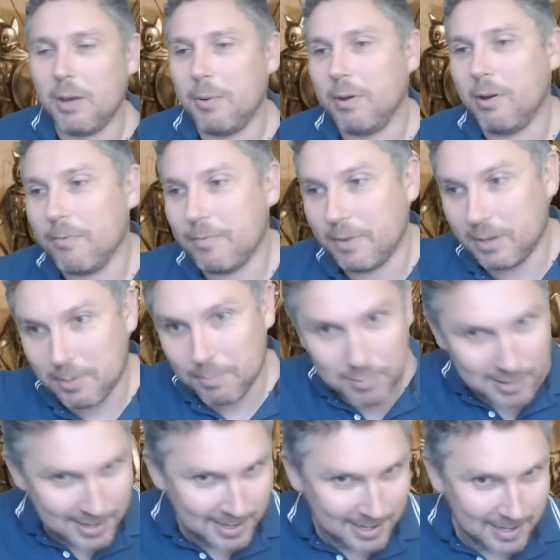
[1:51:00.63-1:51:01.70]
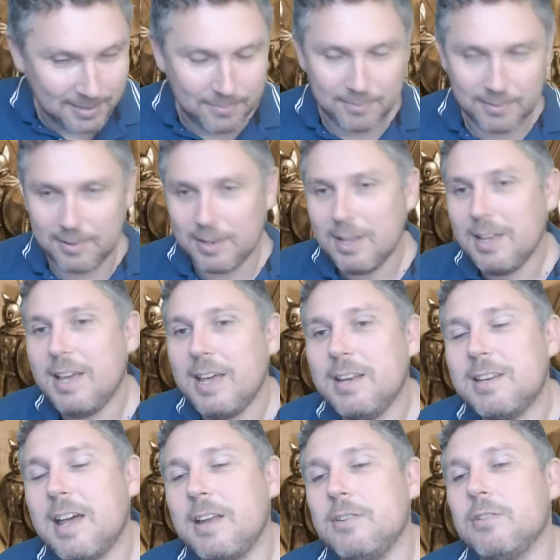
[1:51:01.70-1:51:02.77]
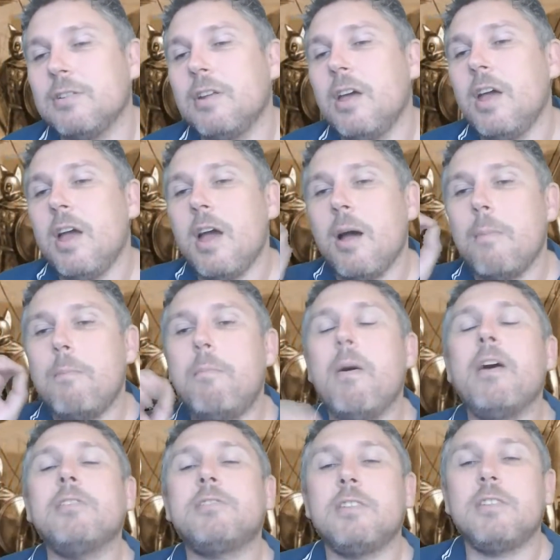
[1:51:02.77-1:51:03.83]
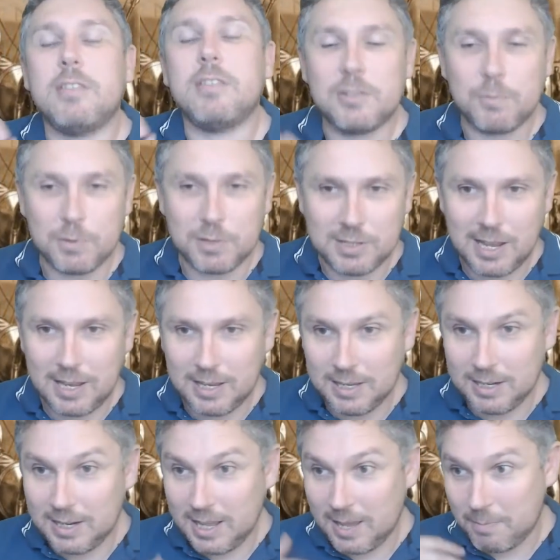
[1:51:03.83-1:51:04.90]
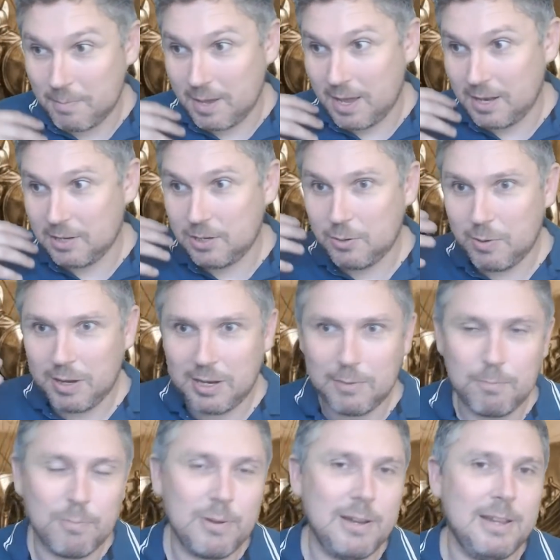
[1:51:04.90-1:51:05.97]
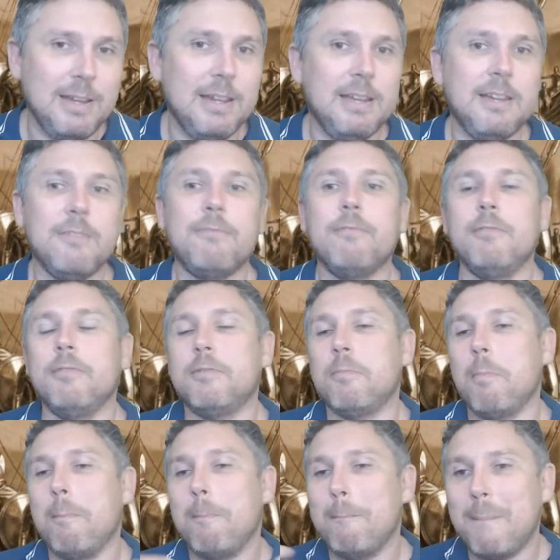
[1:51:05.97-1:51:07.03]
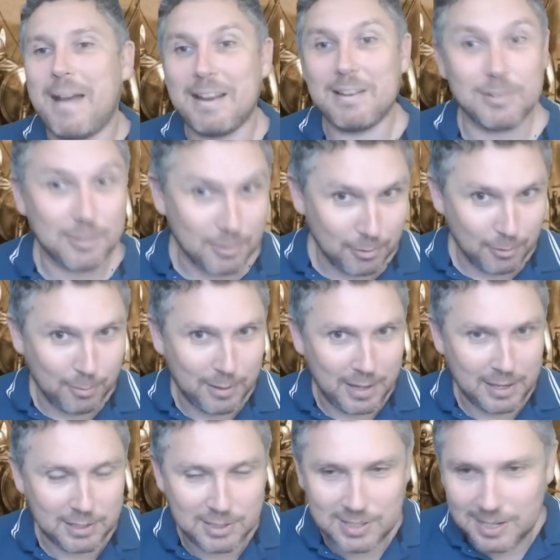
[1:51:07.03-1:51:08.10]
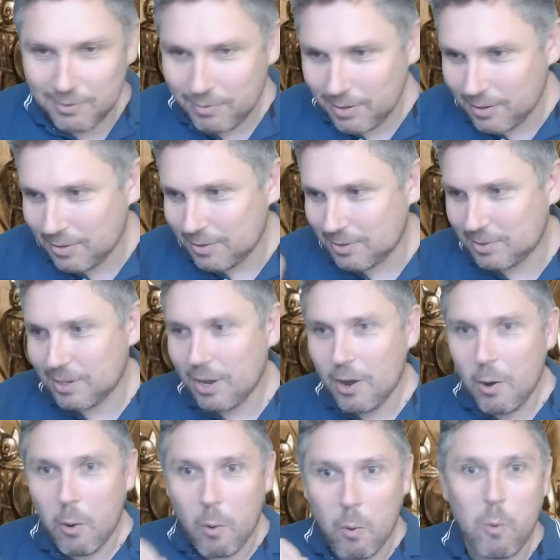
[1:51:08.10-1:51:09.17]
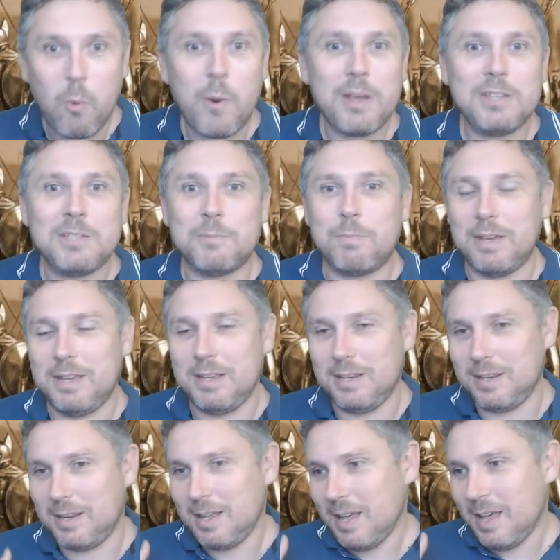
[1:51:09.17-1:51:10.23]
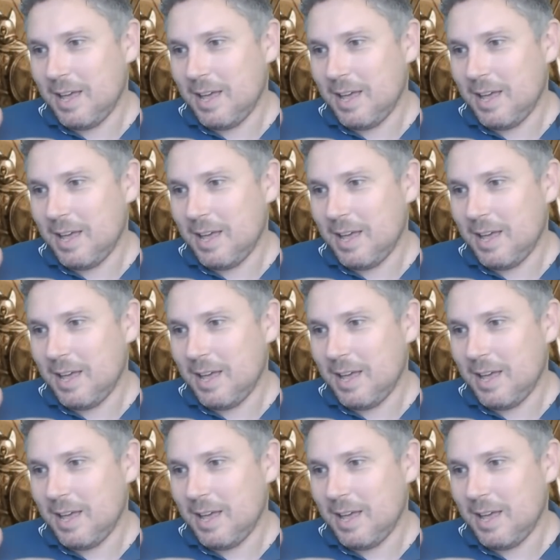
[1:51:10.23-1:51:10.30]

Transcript: going off on a completely different tangent, but this was taking him into a completely different magical place. Tyrion has always been